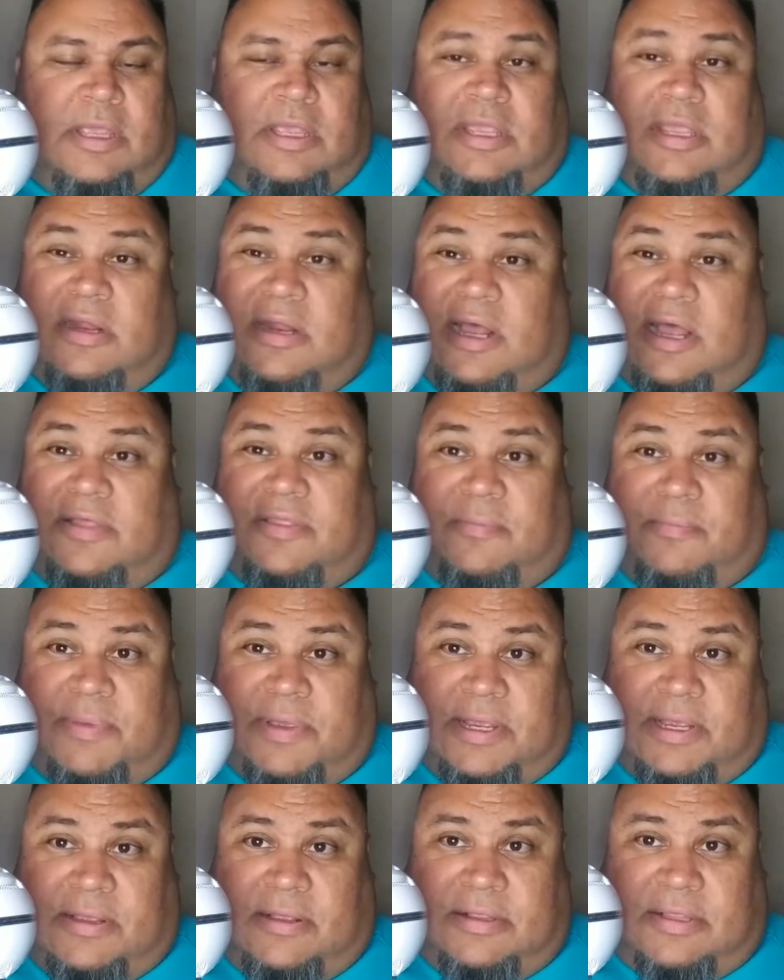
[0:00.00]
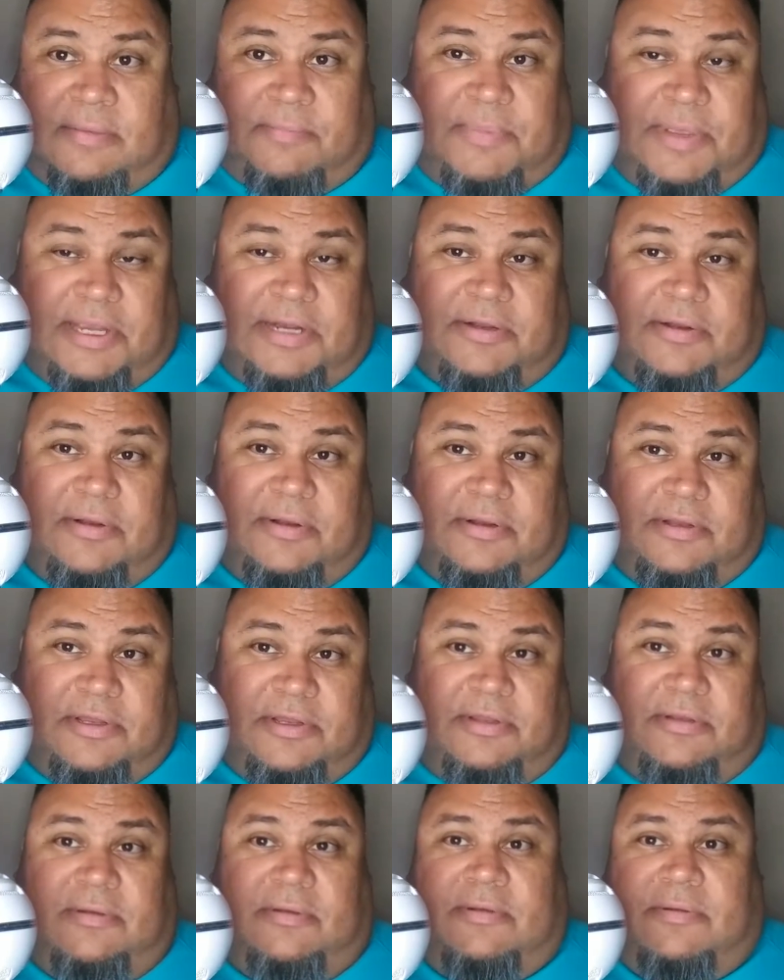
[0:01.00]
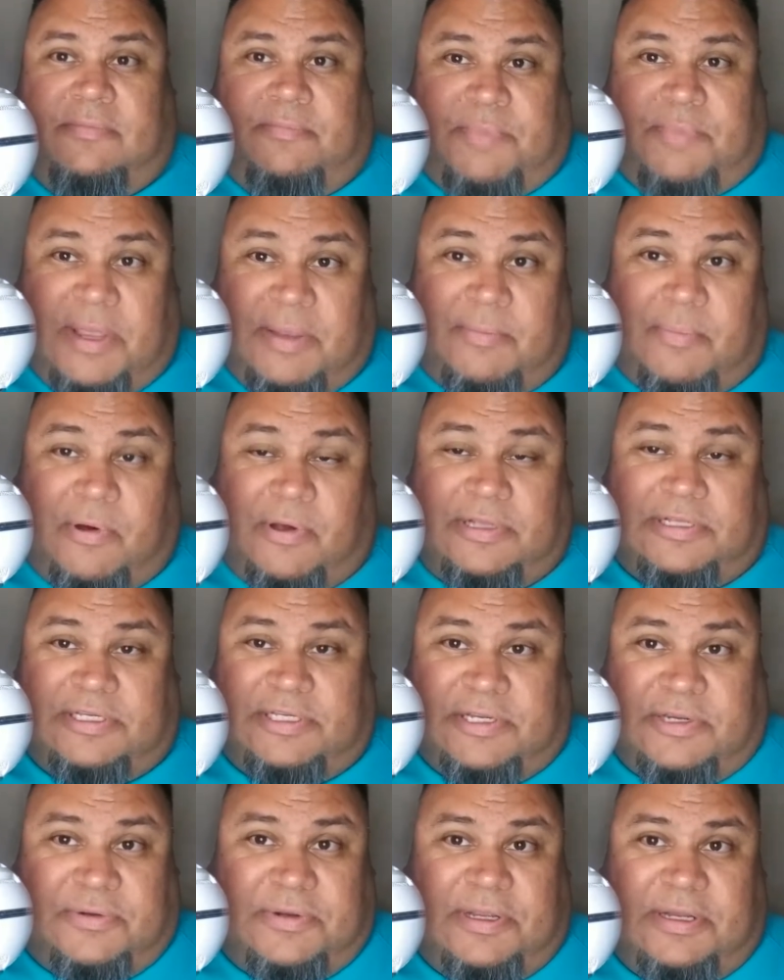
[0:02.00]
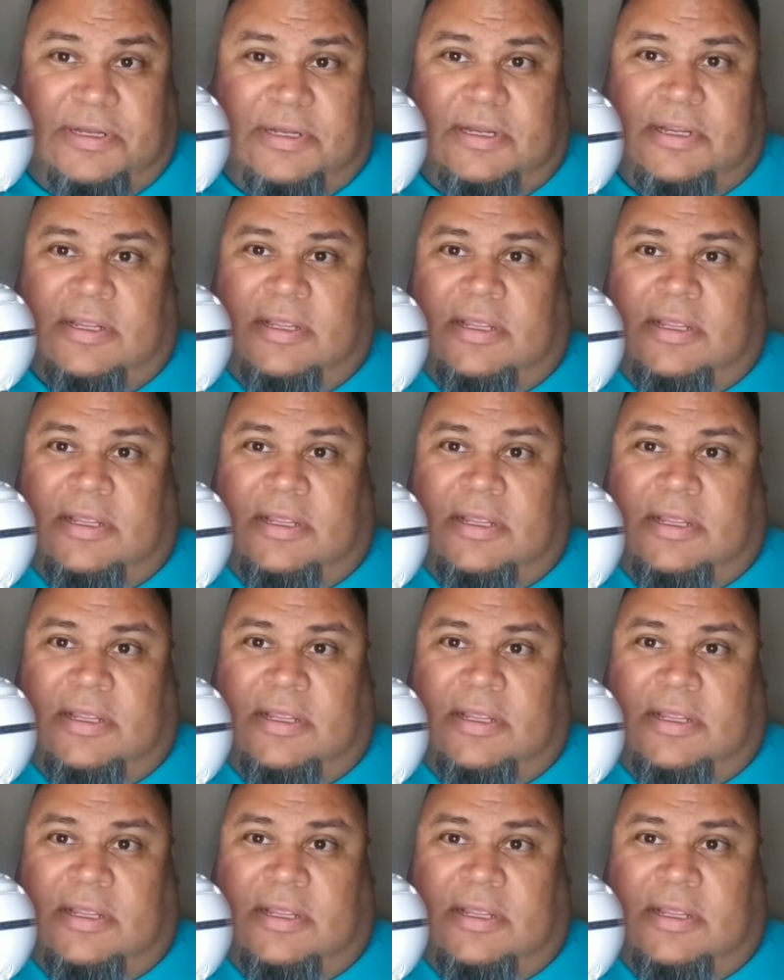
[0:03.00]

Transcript: You know how the big the big big boys do it.